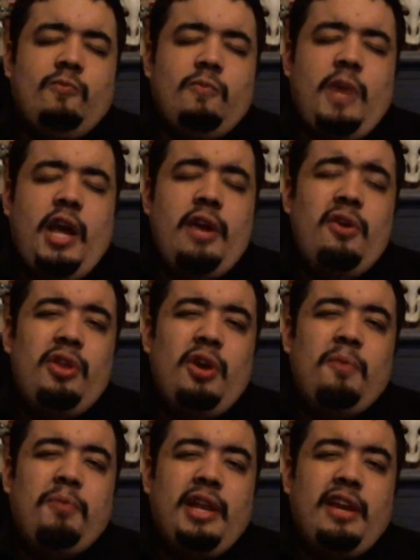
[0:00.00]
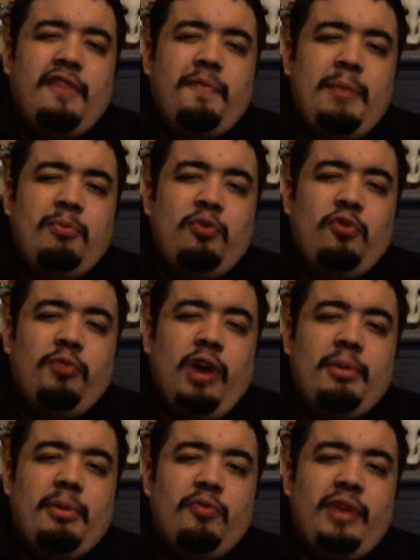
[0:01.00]
I know there are plenty of people who
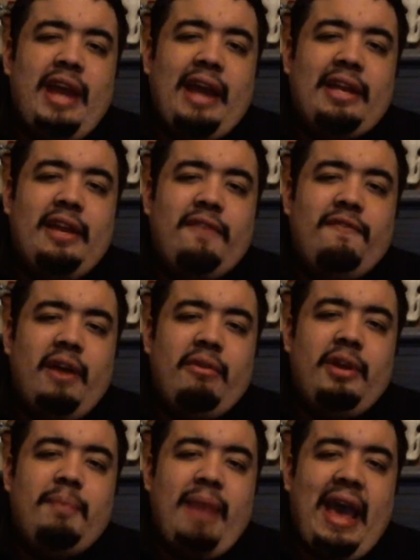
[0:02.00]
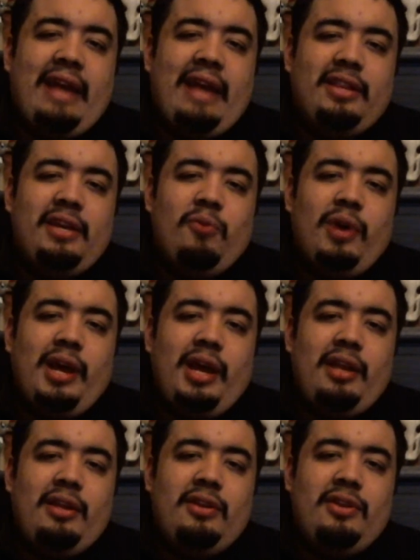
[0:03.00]
probably reacted very badly
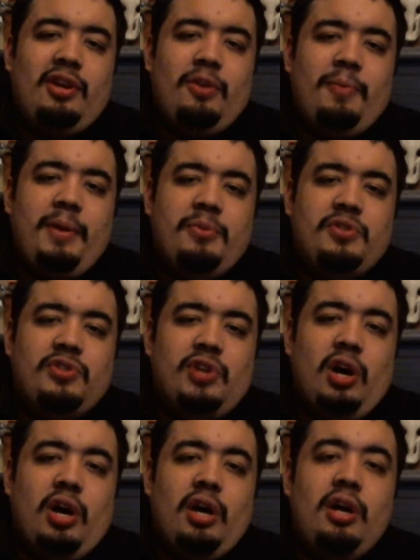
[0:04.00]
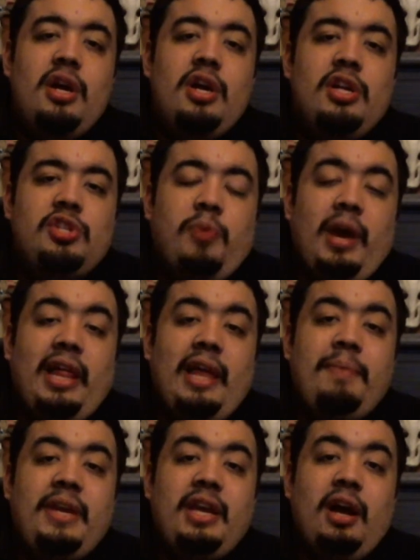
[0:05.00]
when, people saw
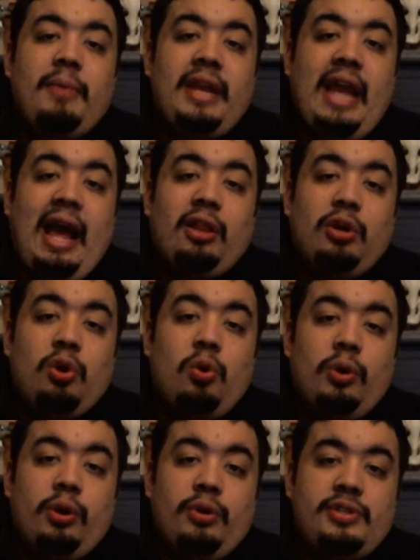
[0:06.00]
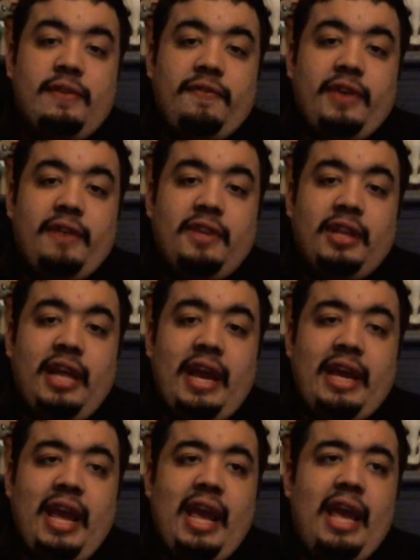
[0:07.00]
Twilight become an alicorn or something of the
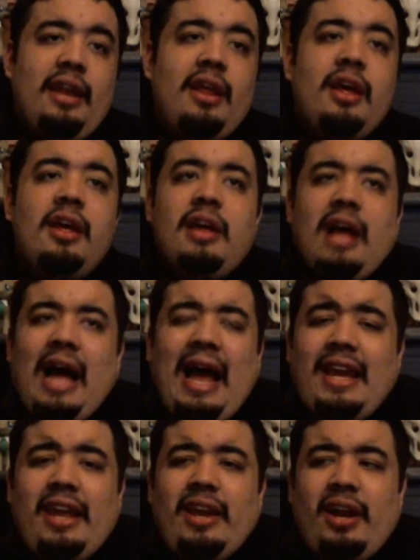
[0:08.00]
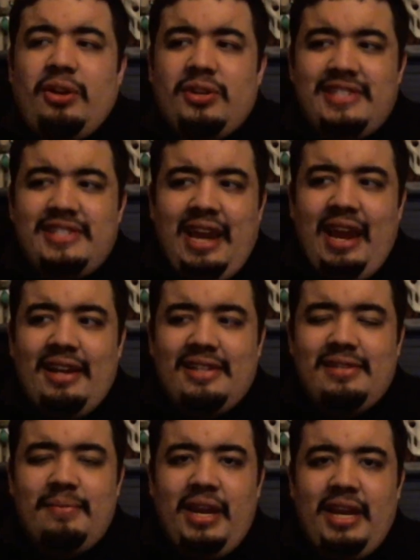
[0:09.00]
like. And I can understand
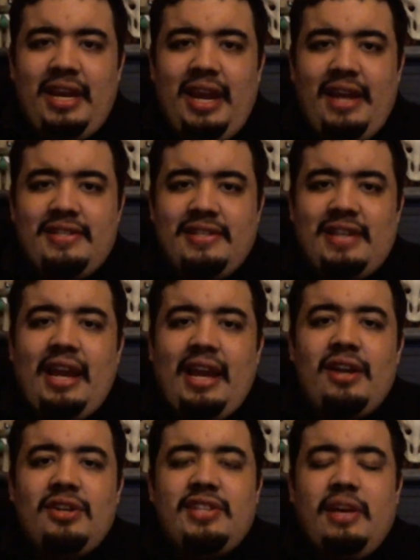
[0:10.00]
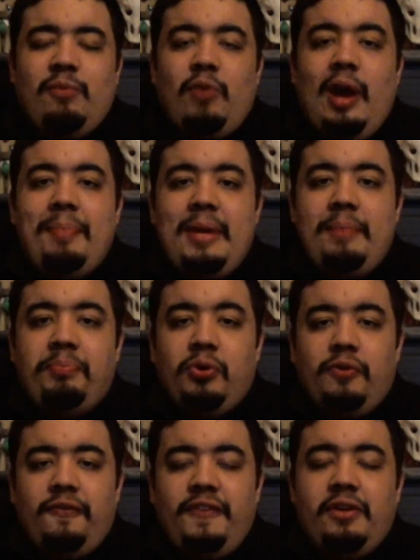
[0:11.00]
this in many cases. I can understand why
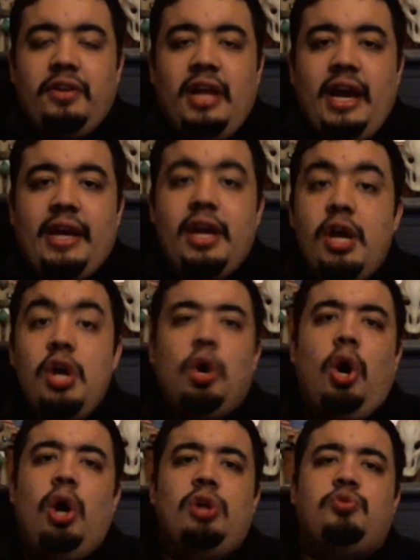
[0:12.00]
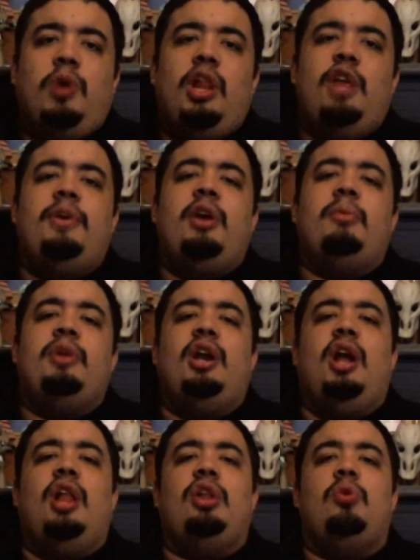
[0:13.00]
people feel like, oh, Twilight becoming an
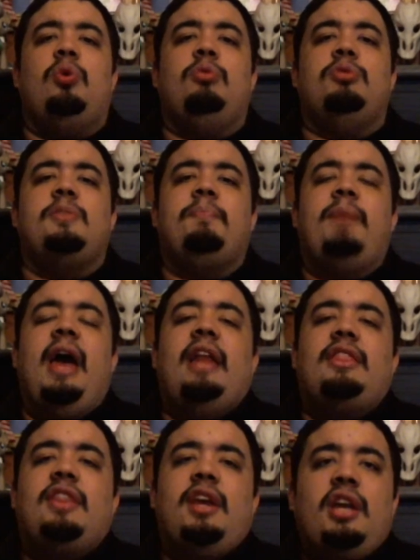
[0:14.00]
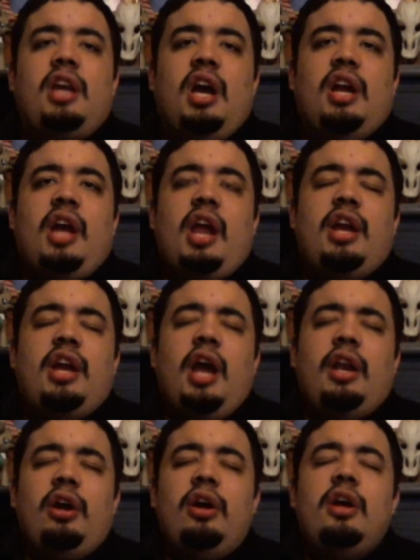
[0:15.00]
alicorn was a bad thing, yada, yada,
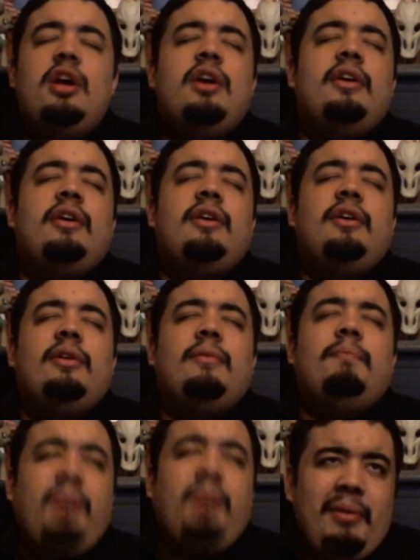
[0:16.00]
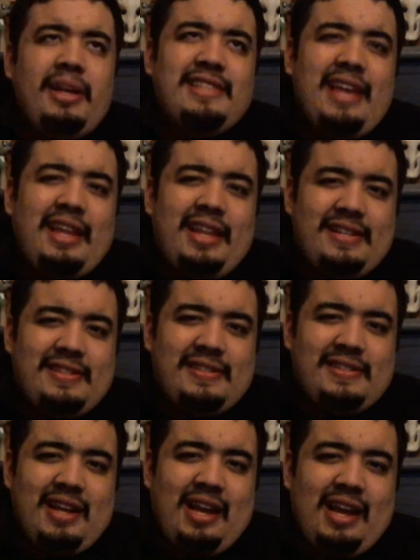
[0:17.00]
yada. But I'm going to say
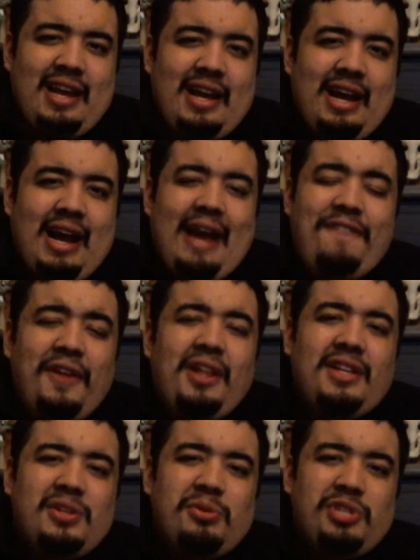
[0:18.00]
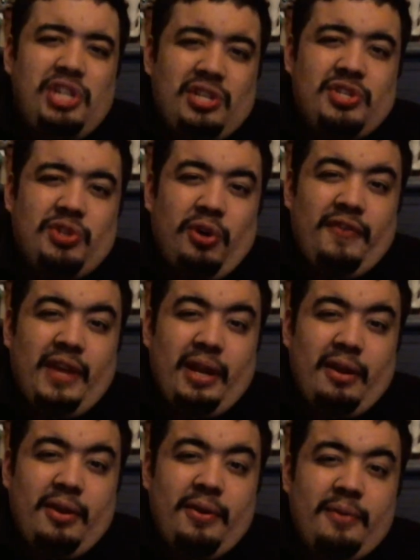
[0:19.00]
this. I feel as though she deserved
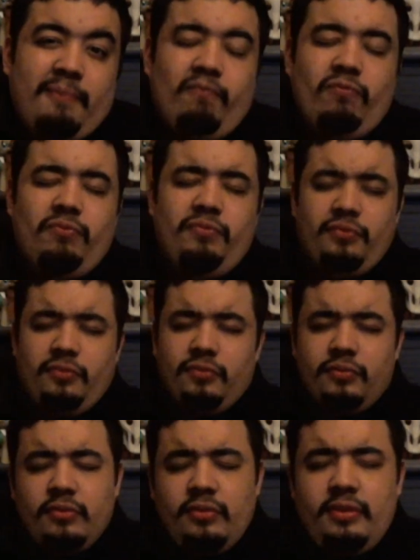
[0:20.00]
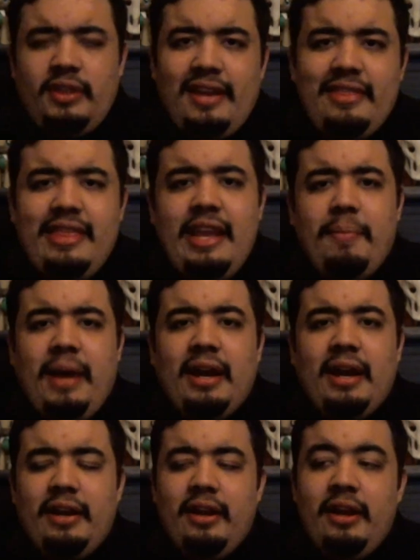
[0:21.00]
it. Think about
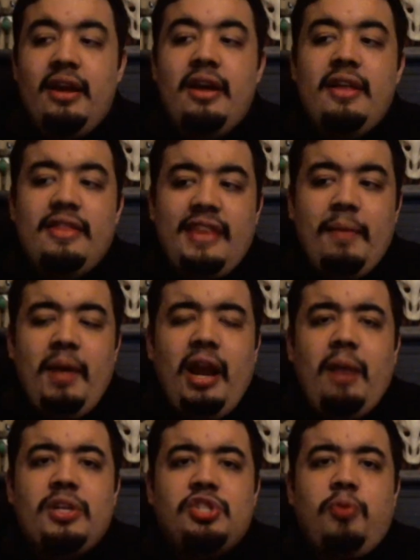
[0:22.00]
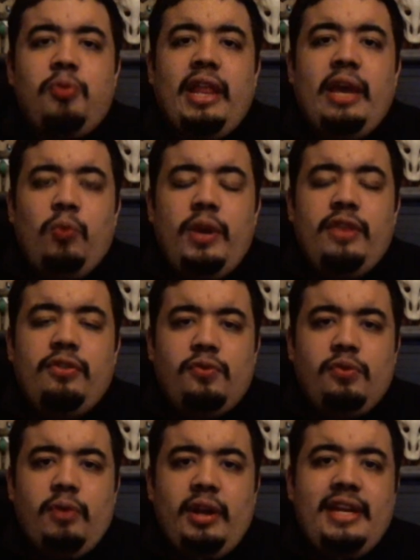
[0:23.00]
it. Think about how much Twilight went
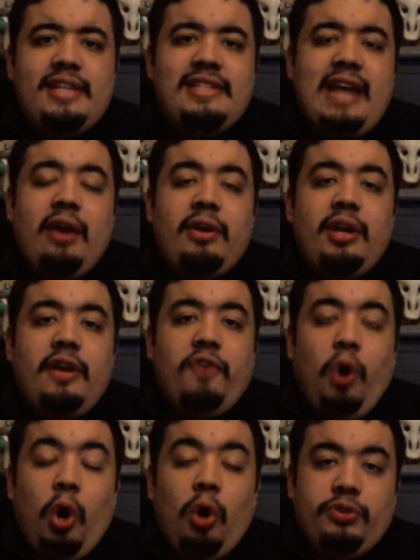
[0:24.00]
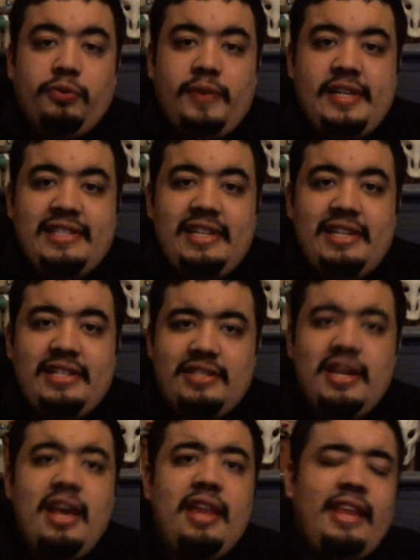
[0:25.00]
throughout the entirety of all 3
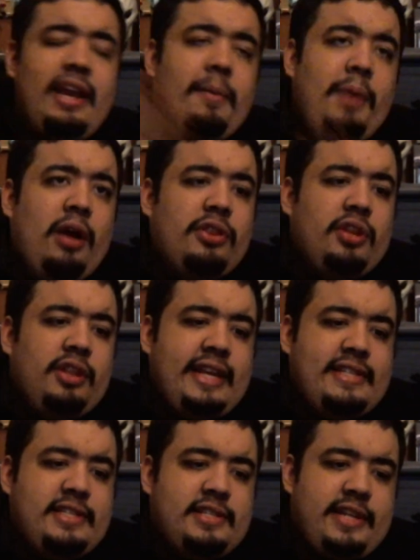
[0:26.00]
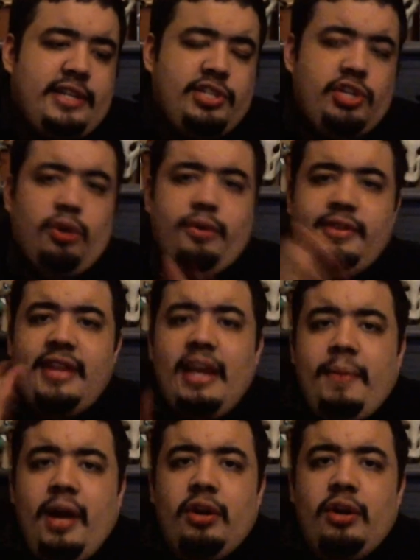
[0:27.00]
seasons. Think about the lessons that she learned. Think
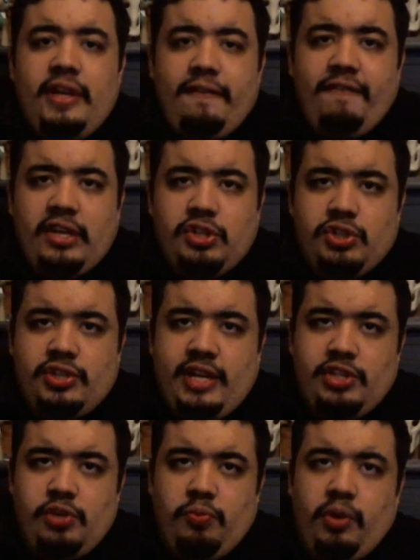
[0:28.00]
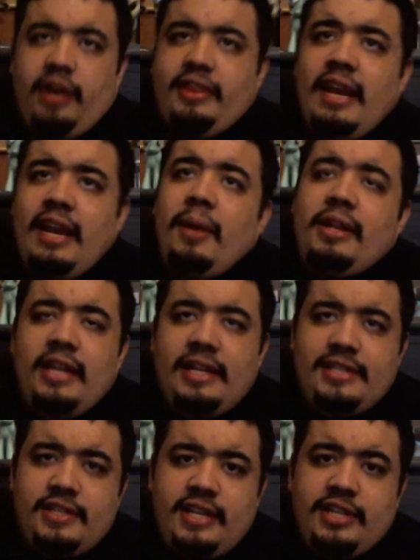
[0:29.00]
about the adventures that she went on. Think about the
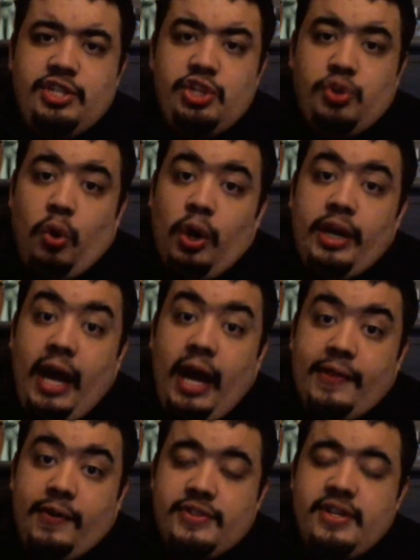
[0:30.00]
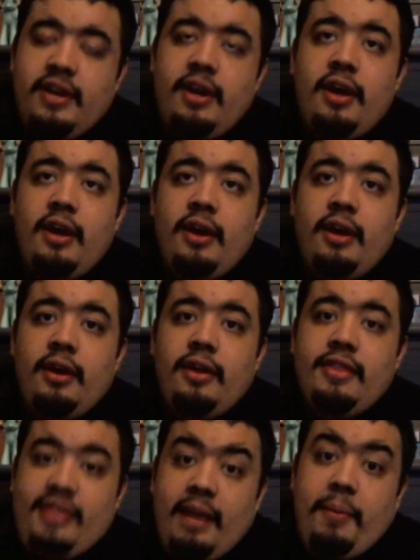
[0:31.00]
lessons that she taught others.
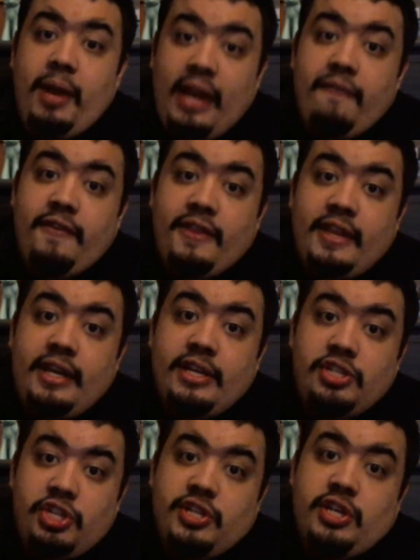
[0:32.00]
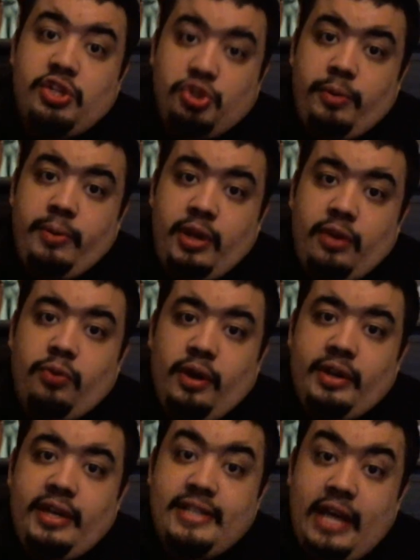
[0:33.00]
Think about everything that she's contributed throughout
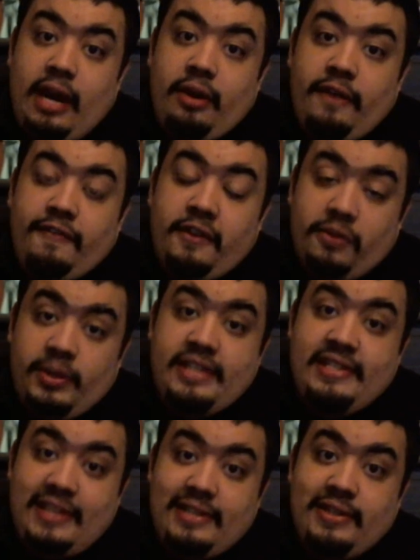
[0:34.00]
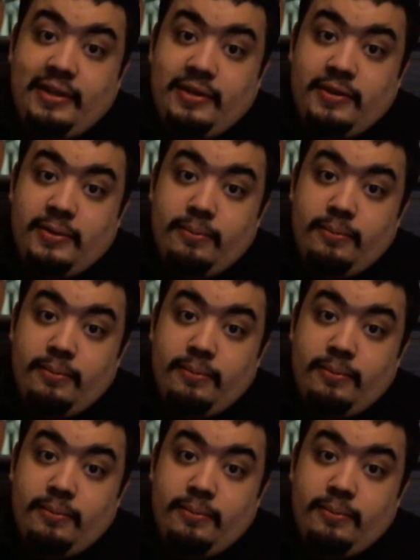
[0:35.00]
the entirety of the 3 seasons.